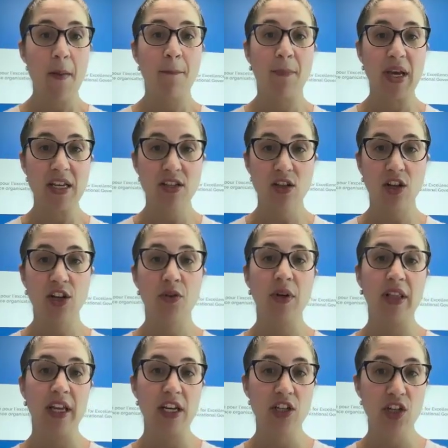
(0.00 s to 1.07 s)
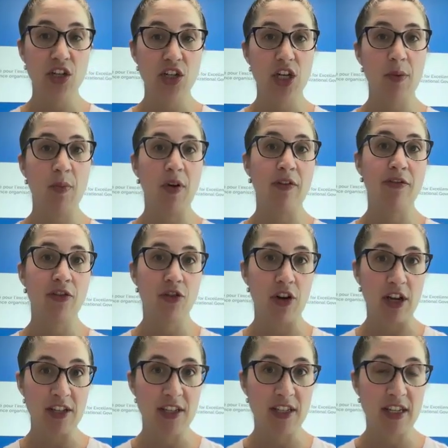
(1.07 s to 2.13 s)
based on a relationship of
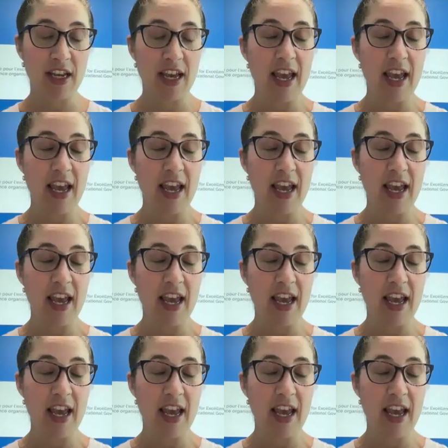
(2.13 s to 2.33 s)
trust.